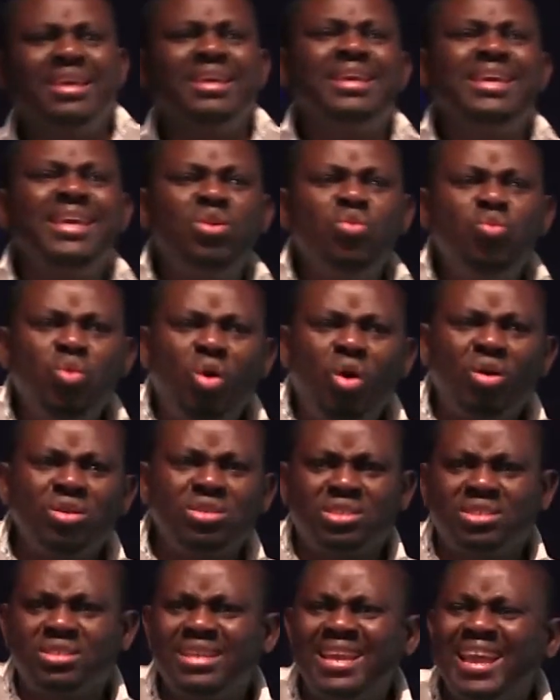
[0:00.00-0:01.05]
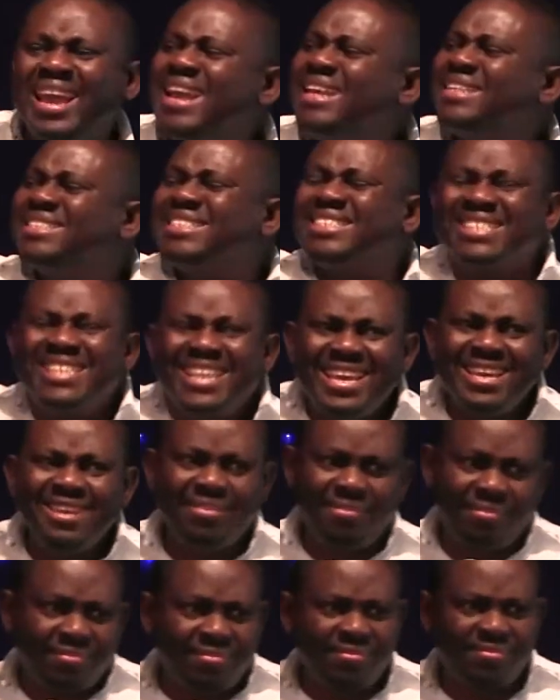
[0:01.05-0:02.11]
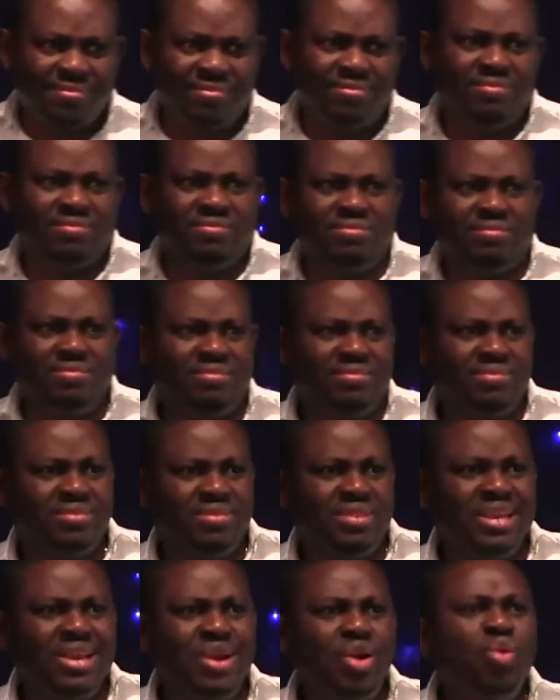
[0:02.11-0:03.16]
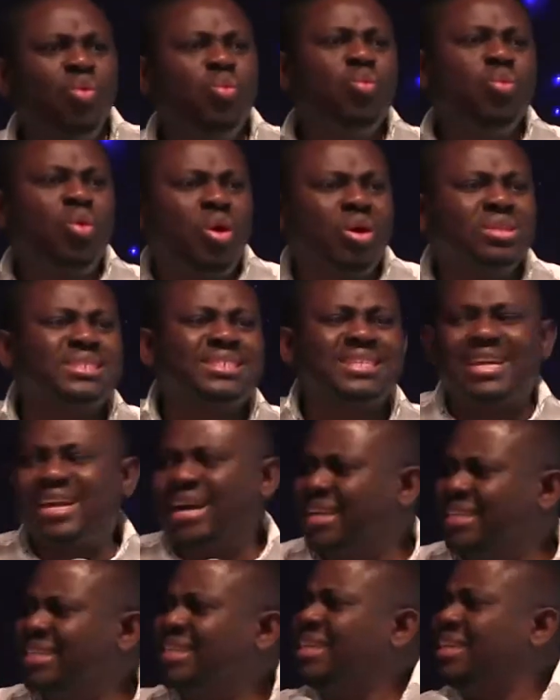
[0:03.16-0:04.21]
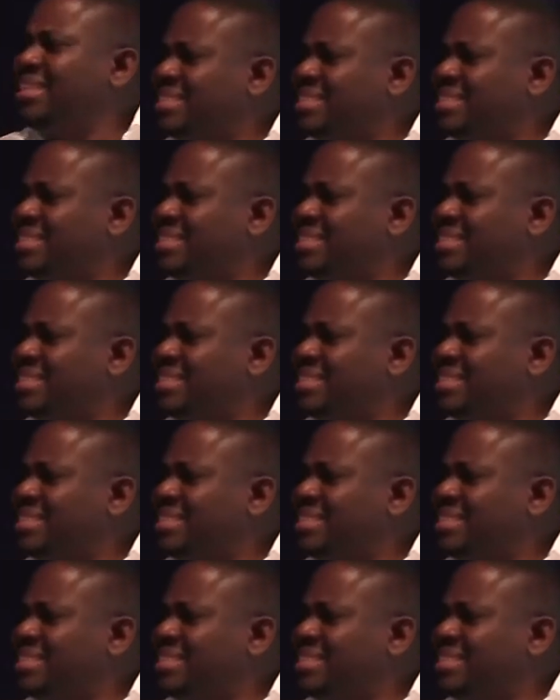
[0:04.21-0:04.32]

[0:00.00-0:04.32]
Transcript: He was a slave. What can a